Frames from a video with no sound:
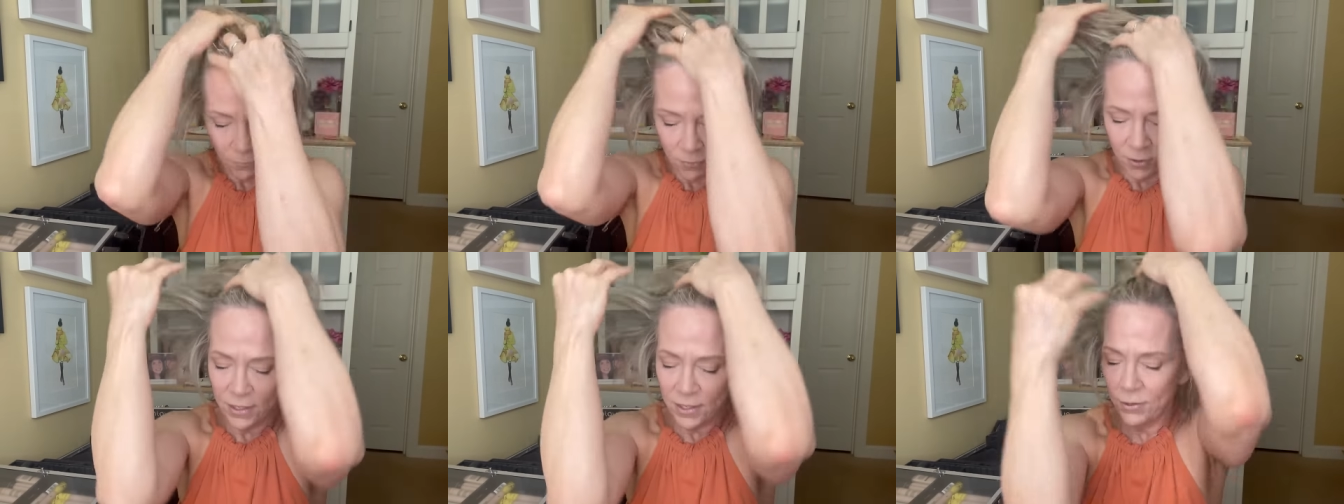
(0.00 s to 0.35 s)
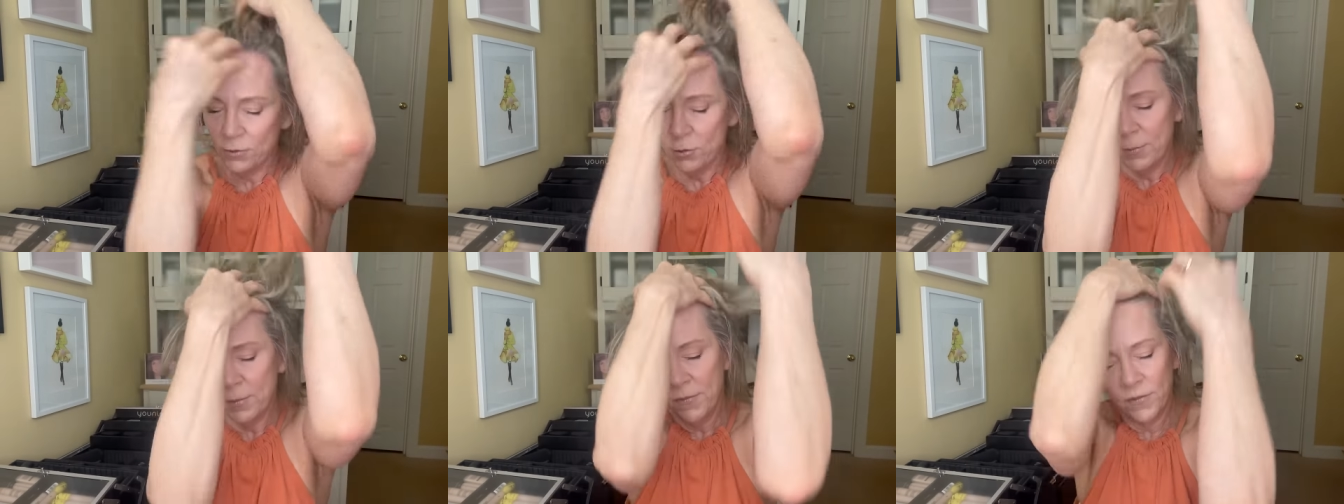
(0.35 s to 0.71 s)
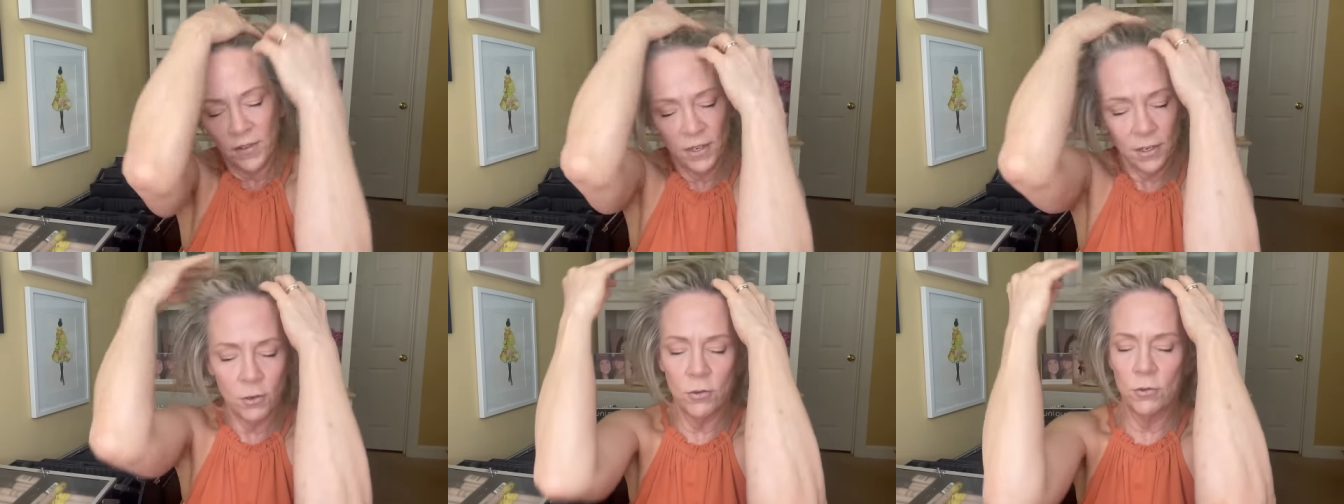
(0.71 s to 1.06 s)
of run it through my
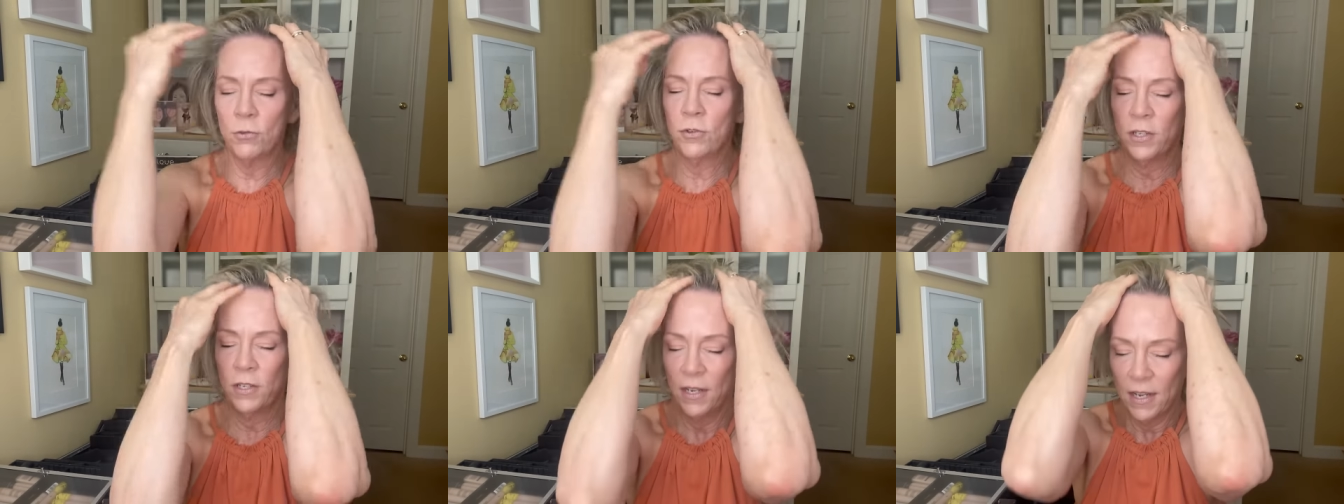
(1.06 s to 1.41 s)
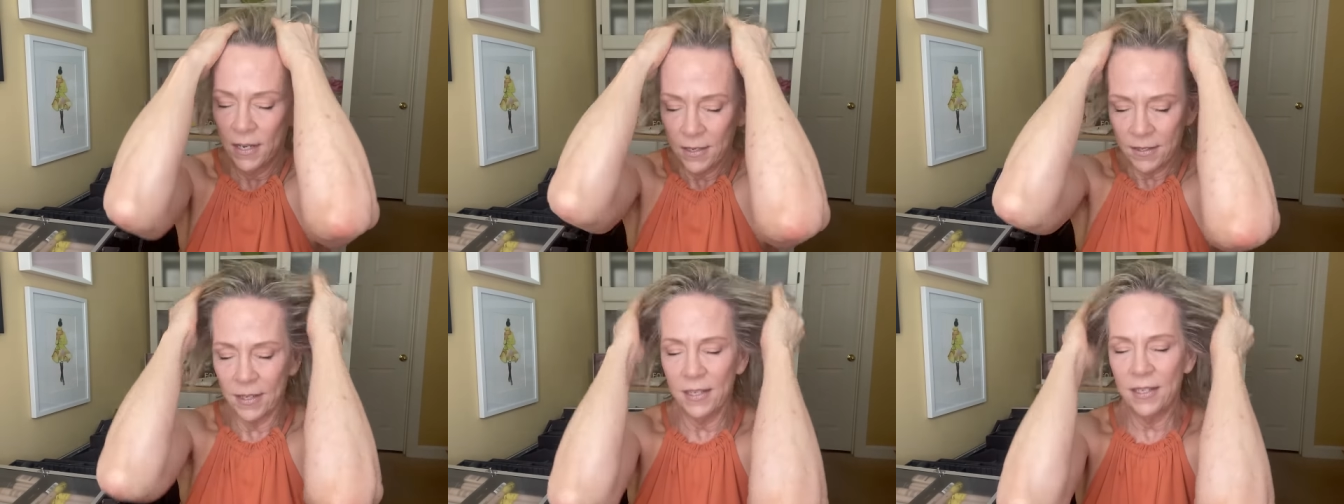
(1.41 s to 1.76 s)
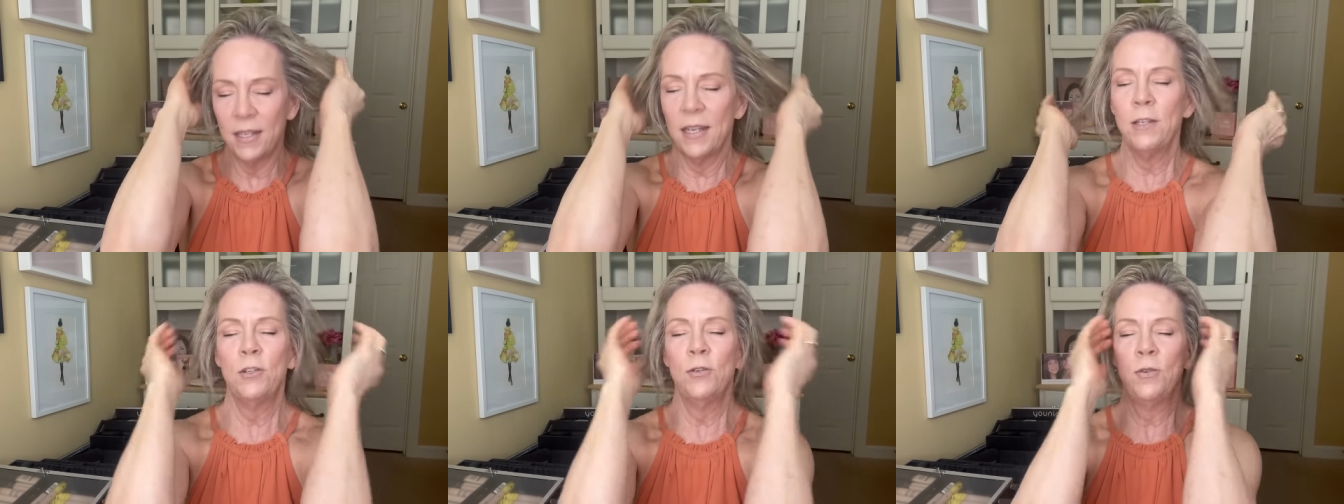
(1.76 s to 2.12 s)
fingers. They
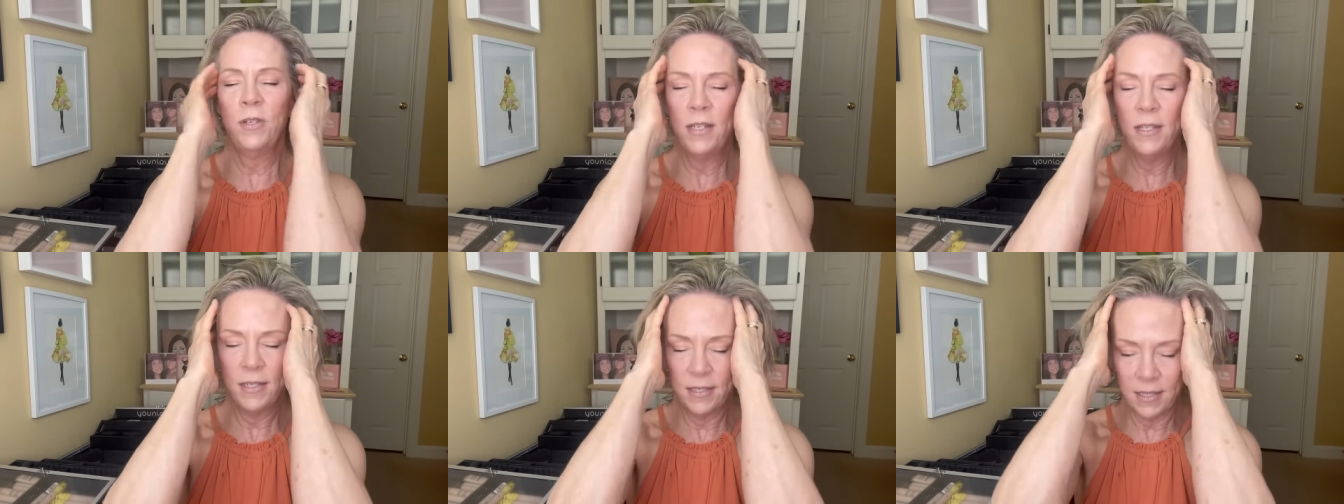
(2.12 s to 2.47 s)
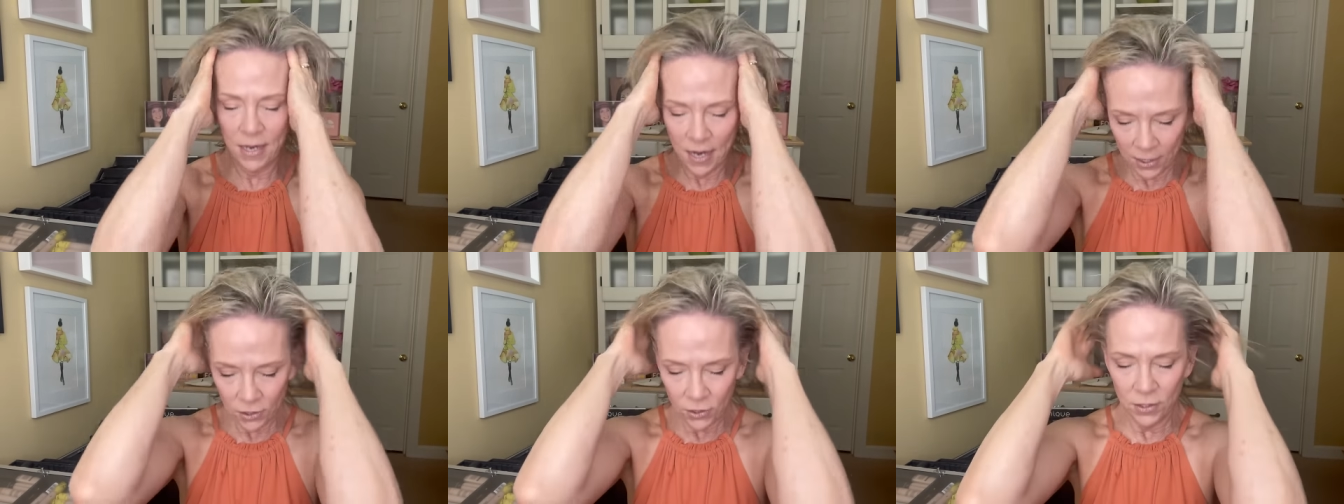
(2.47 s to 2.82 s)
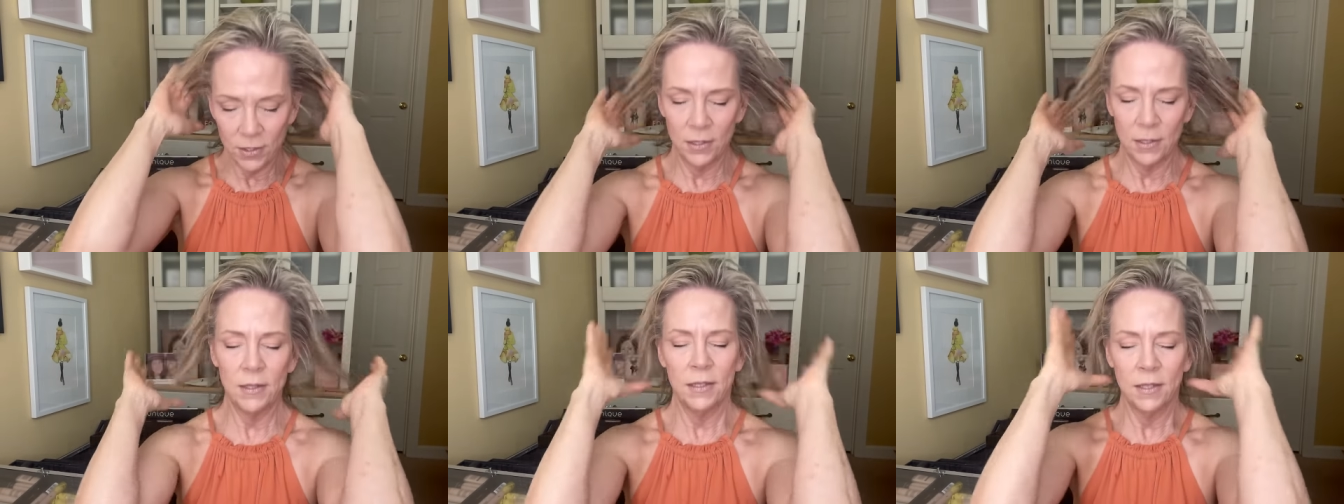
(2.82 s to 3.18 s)
say do it in
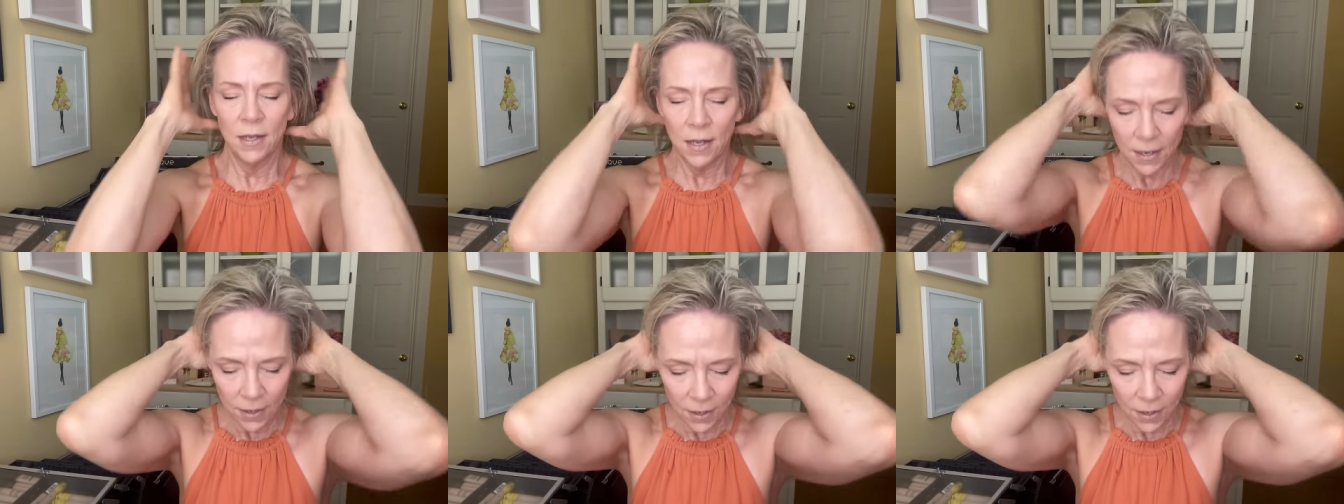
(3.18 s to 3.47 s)
sections.